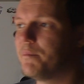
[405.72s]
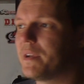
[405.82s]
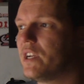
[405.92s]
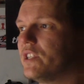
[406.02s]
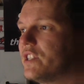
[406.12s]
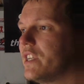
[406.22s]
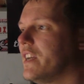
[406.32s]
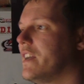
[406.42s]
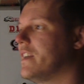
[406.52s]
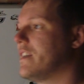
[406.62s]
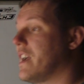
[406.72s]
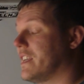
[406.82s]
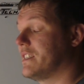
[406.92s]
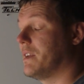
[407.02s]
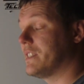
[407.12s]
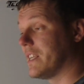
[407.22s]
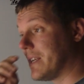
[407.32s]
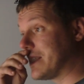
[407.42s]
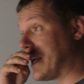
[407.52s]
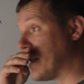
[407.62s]
Because it's an
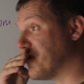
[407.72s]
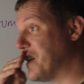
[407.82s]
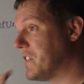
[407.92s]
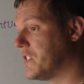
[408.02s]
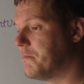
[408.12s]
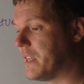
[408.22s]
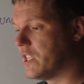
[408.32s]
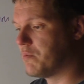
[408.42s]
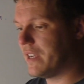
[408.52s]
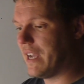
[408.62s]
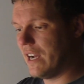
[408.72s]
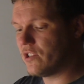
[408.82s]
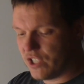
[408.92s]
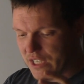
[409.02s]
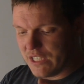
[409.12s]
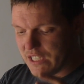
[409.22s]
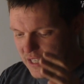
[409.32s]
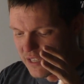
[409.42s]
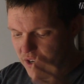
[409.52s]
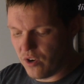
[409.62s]
acceleration because we can't just
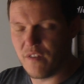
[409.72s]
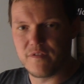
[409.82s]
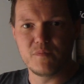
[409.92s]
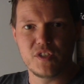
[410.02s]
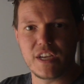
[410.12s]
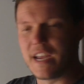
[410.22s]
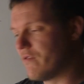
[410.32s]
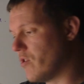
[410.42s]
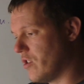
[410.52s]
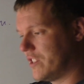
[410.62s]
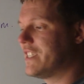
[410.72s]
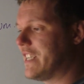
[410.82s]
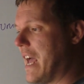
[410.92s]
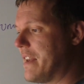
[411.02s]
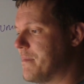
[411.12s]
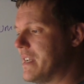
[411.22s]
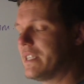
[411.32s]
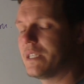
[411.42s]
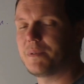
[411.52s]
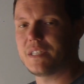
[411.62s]
instantly go from 0 to 10
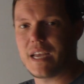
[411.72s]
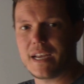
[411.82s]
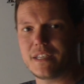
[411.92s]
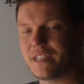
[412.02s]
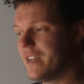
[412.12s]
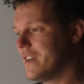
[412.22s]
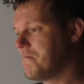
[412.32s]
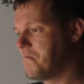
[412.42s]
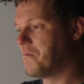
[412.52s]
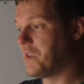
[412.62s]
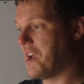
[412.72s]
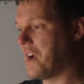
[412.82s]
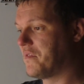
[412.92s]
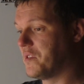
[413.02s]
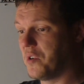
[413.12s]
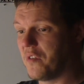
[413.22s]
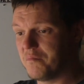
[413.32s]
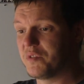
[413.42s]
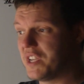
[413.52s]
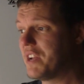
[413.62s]
meters per second. We have to go
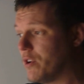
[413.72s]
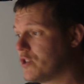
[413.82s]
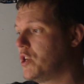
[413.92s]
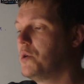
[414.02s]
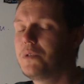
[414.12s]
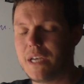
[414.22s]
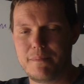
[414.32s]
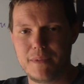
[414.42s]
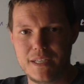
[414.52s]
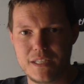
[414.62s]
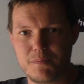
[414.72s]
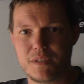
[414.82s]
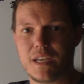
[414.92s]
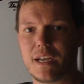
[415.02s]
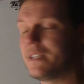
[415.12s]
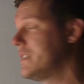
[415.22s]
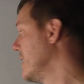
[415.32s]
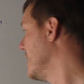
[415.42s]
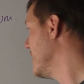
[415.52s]
from 0 to 10 meters per second.